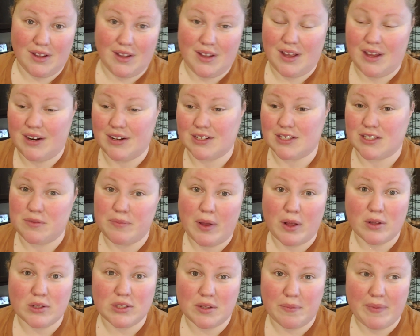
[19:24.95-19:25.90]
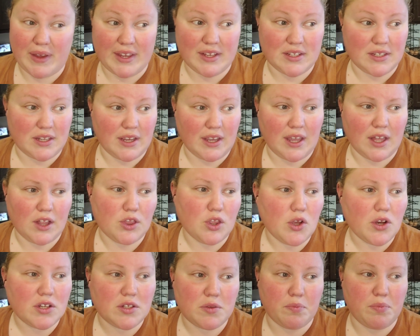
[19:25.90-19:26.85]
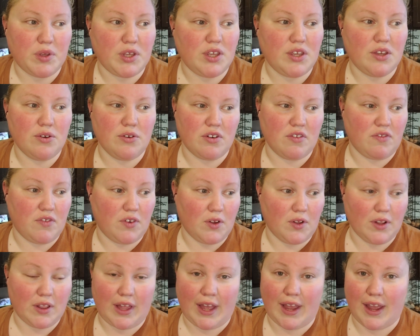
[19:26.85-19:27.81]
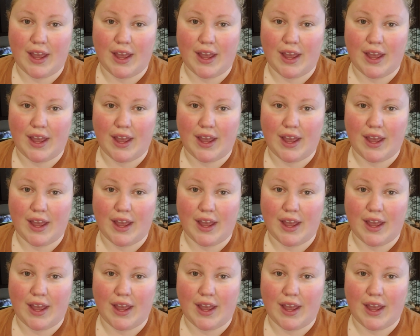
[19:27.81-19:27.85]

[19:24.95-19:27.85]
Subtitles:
and it smells amazing. It looks beautiful.